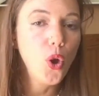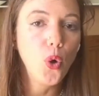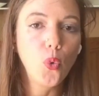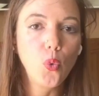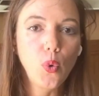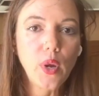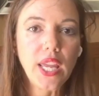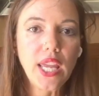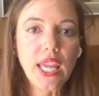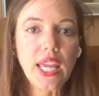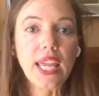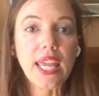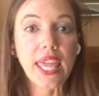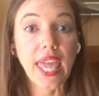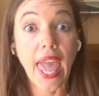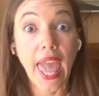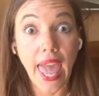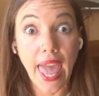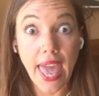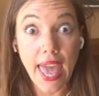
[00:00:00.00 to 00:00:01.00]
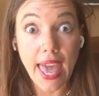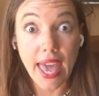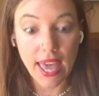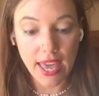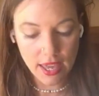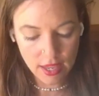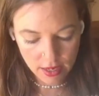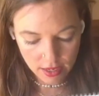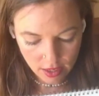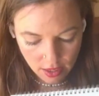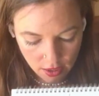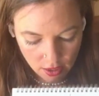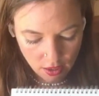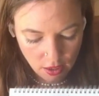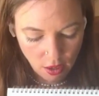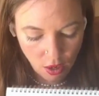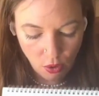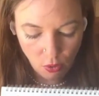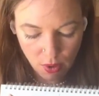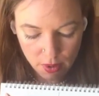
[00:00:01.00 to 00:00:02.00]
We can
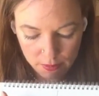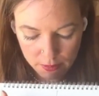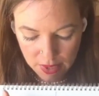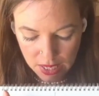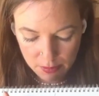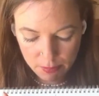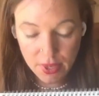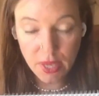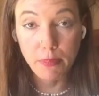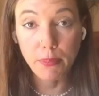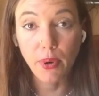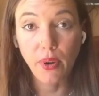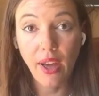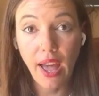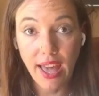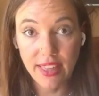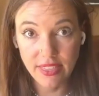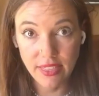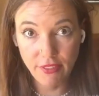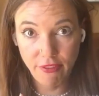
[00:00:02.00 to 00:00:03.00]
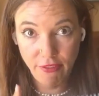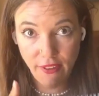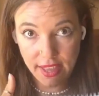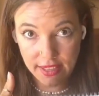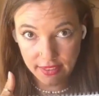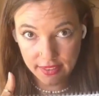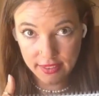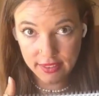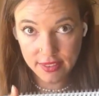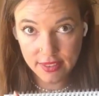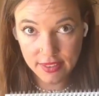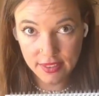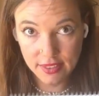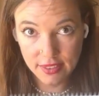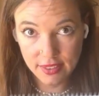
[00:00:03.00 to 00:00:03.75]
go and meet people at the fence,